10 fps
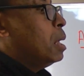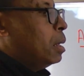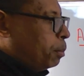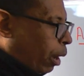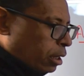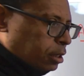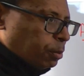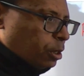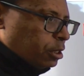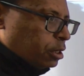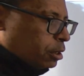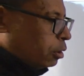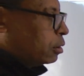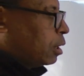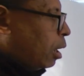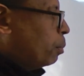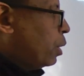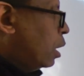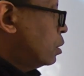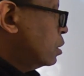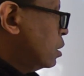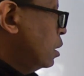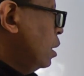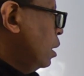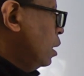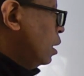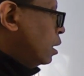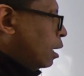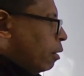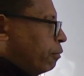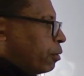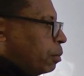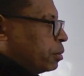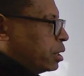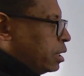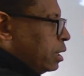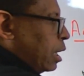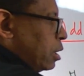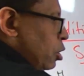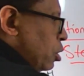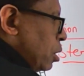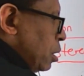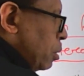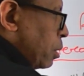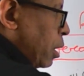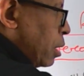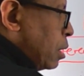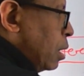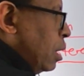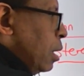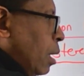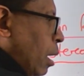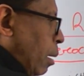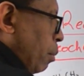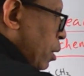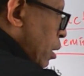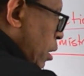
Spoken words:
possibilities, not compounds. Now from syn addition, you get mirror